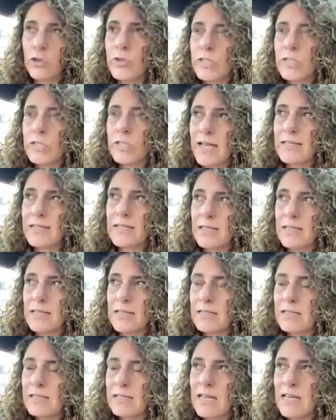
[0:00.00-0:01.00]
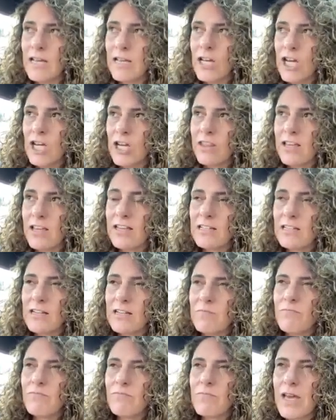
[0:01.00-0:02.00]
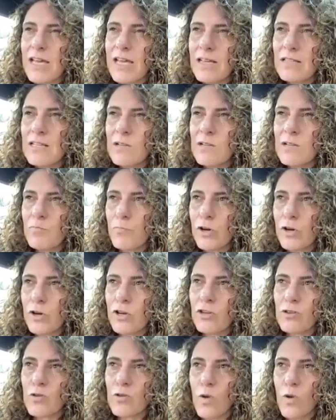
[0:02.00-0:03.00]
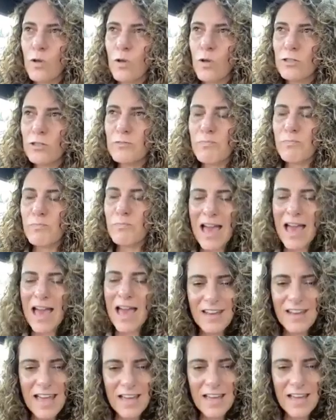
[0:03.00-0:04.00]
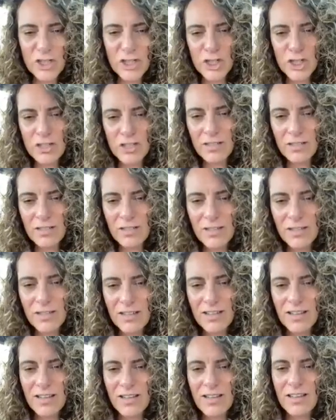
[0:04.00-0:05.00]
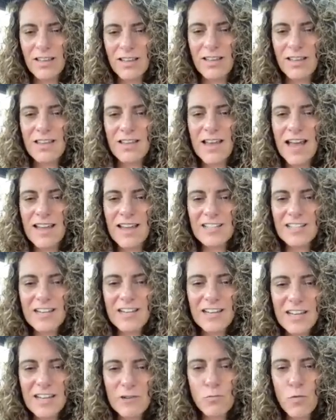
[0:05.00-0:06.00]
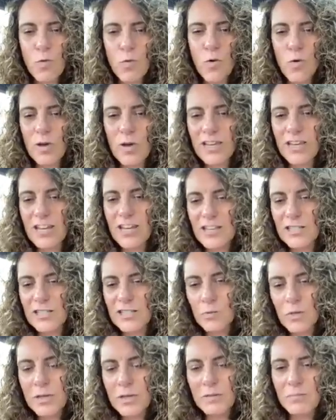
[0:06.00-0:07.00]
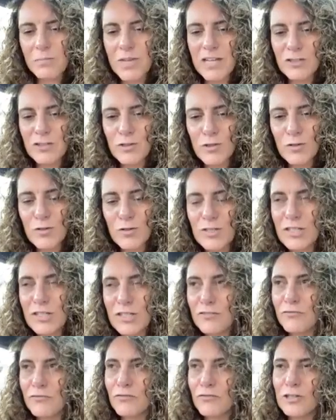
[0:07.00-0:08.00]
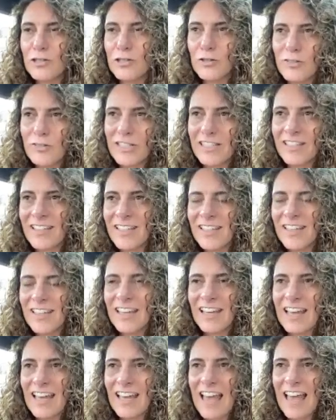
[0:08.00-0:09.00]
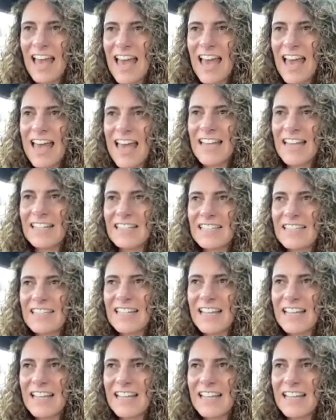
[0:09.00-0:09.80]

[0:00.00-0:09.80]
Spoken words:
some ideas. There's an amazing book called Backlash, The Undeclared War Against Women by Susan Faludi. And